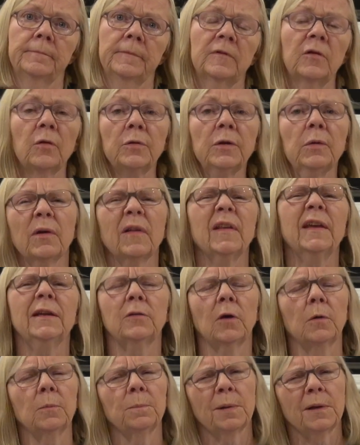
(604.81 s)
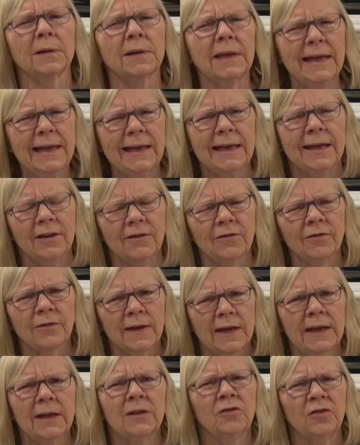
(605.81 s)
So you really don't believe
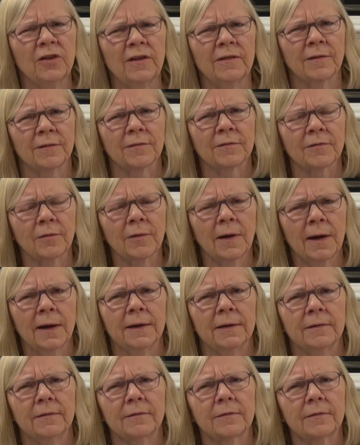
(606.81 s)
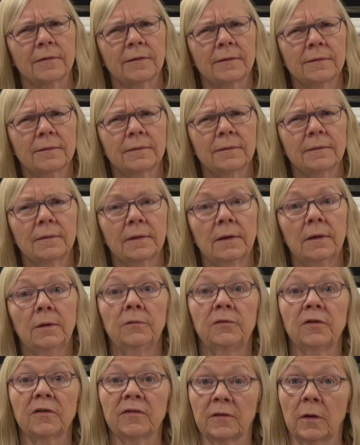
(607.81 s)
in Jesus Christ. You
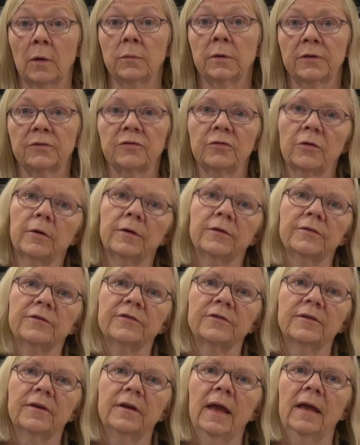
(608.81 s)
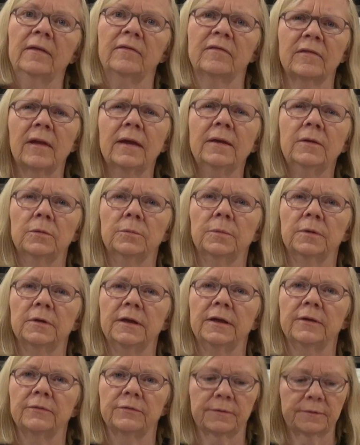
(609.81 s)
just go to church and say you
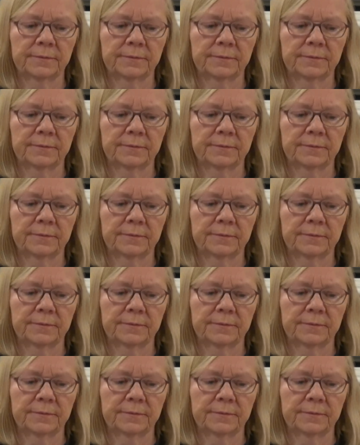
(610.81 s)
believe.